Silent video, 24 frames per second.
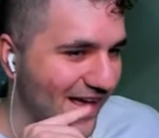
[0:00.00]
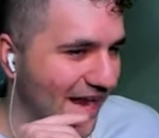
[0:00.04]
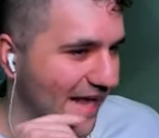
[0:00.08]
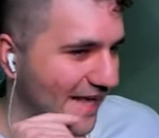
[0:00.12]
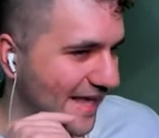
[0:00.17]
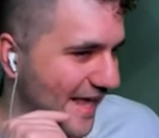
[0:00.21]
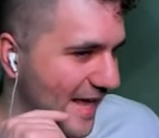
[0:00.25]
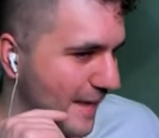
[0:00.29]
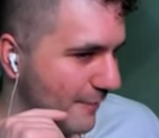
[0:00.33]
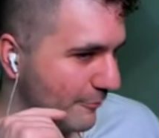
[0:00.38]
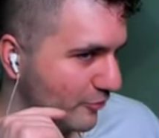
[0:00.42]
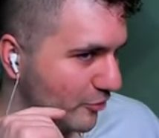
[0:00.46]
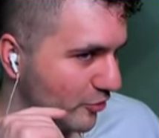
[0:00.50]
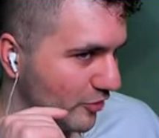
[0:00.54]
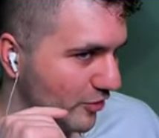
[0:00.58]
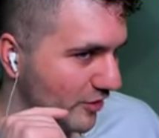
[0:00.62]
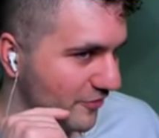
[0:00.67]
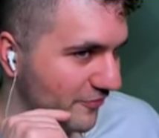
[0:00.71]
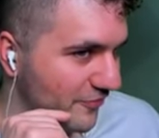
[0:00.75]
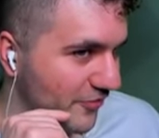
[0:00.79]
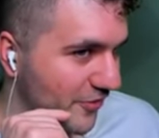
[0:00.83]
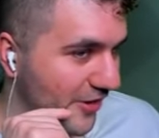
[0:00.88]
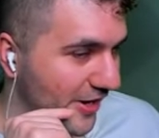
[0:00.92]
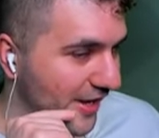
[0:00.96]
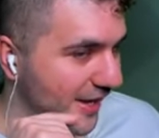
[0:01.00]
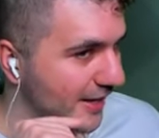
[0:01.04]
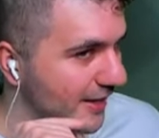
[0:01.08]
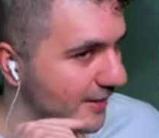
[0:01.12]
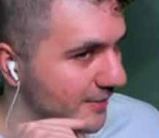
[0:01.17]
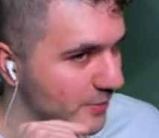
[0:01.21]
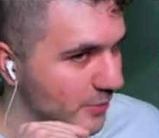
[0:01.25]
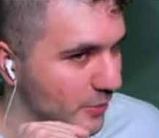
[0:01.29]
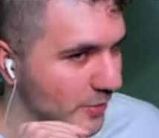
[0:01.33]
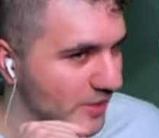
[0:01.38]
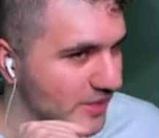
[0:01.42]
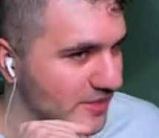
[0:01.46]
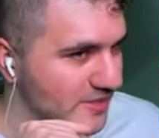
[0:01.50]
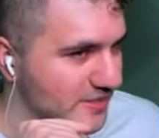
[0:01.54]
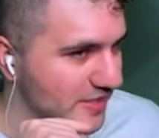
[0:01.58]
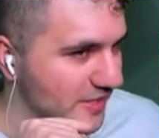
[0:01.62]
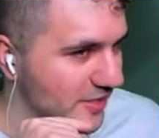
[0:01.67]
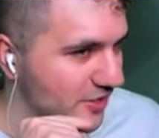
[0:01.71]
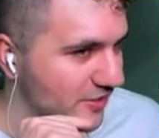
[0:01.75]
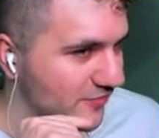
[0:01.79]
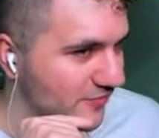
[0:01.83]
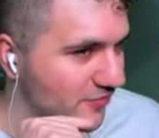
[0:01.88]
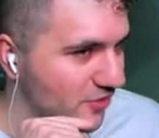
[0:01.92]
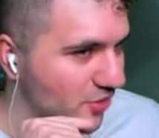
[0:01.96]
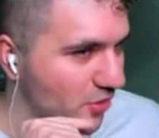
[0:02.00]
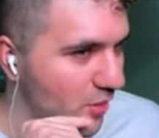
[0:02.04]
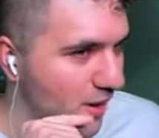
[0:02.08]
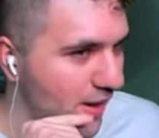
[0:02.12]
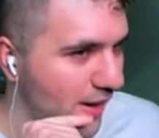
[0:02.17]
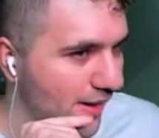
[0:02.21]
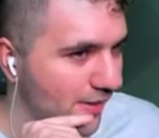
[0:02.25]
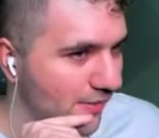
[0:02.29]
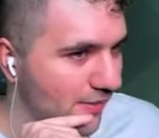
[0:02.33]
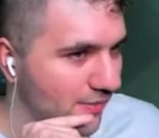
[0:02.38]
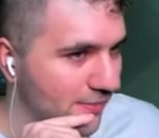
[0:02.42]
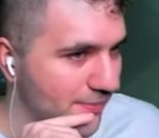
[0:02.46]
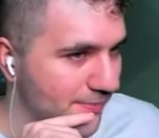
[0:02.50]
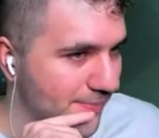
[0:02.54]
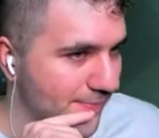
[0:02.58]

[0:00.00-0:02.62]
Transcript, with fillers: I can't proliferate, I mean, we could sit here for a while.